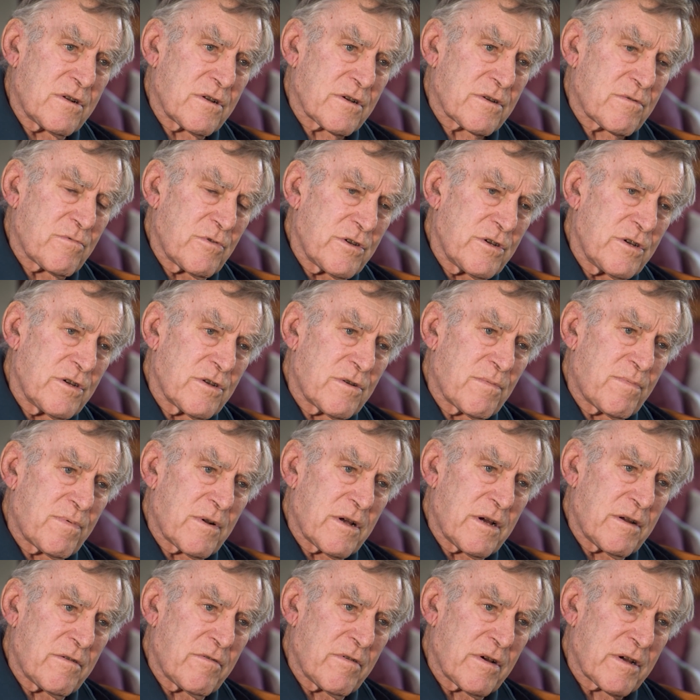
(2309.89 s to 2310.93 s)
like, we're here to
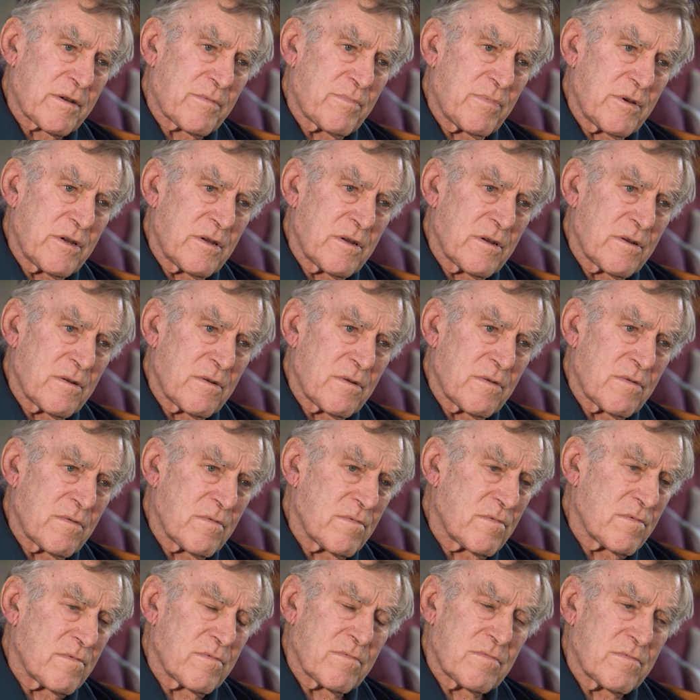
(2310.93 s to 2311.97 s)
play rugby
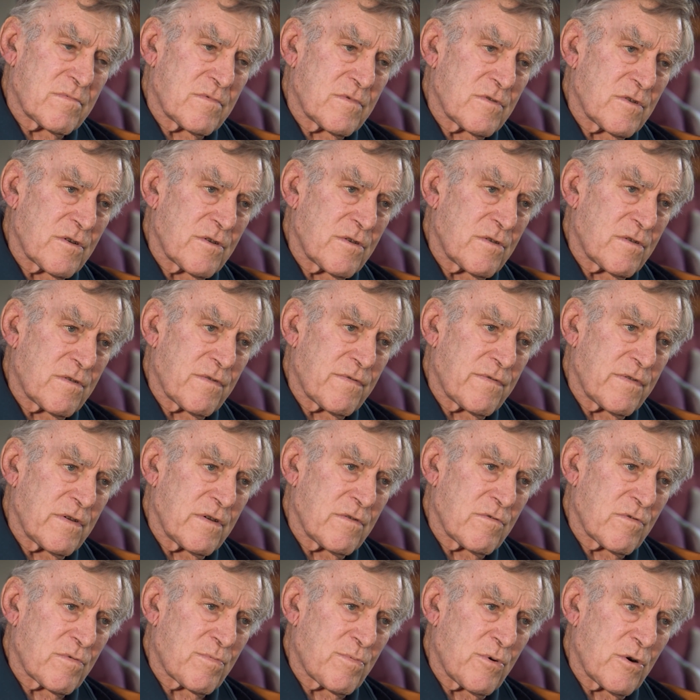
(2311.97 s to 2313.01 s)
and not
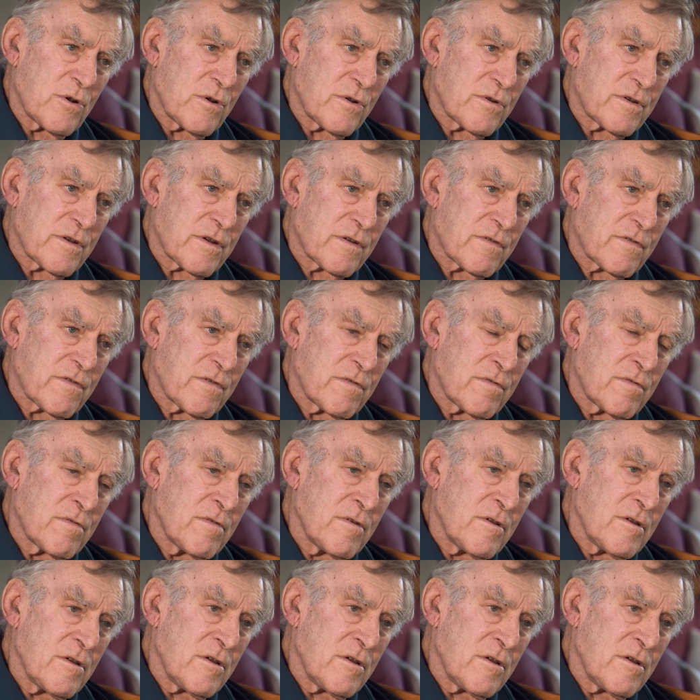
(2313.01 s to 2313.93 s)
interfere with politics, and